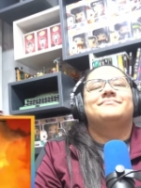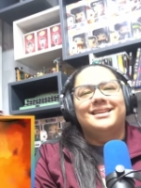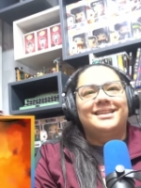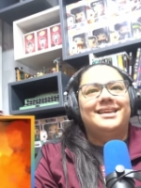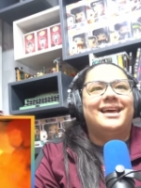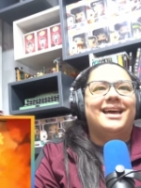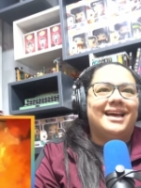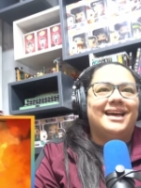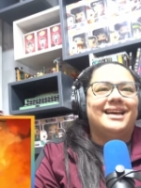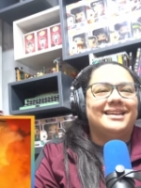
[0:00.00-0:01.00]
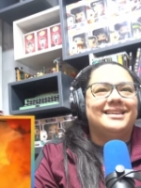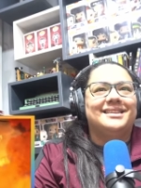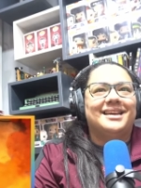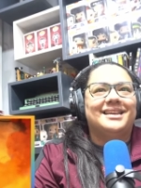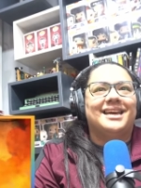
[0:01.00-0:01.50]
Yeah, I,
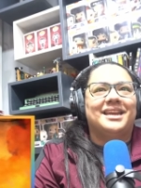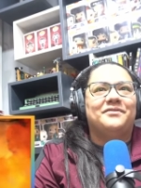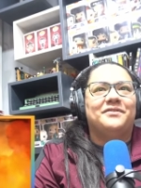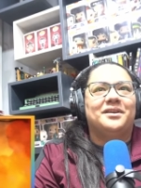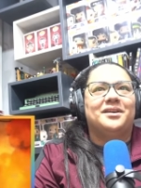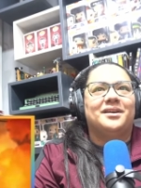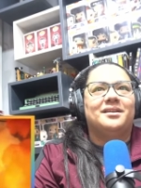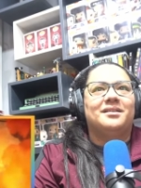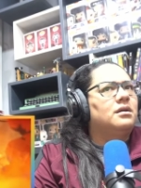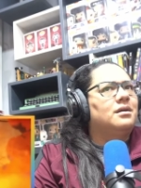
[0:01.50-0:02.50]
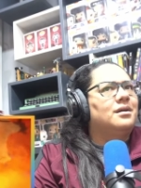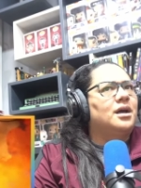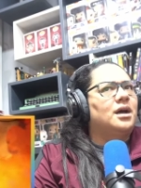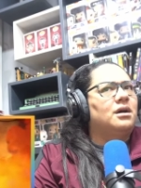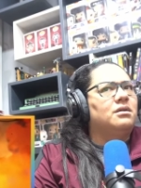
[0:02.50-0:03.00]
I kind of figure.
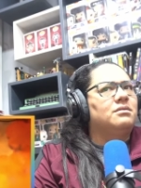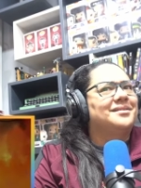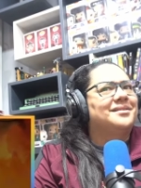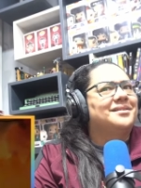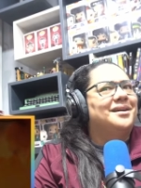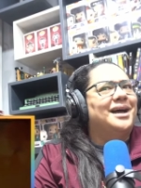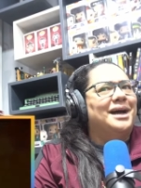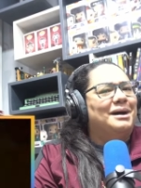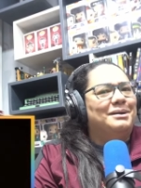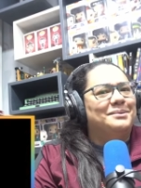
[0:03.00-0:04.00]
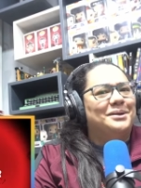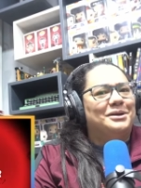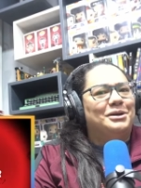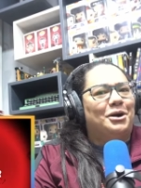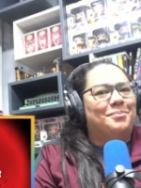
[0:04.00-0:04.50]
Oh, oh,
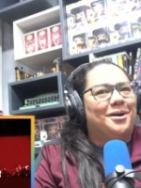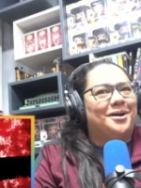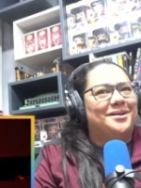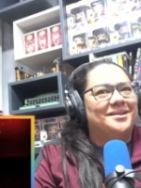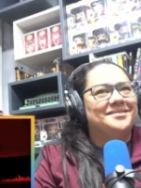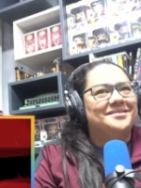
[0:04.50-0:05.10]
you're normal.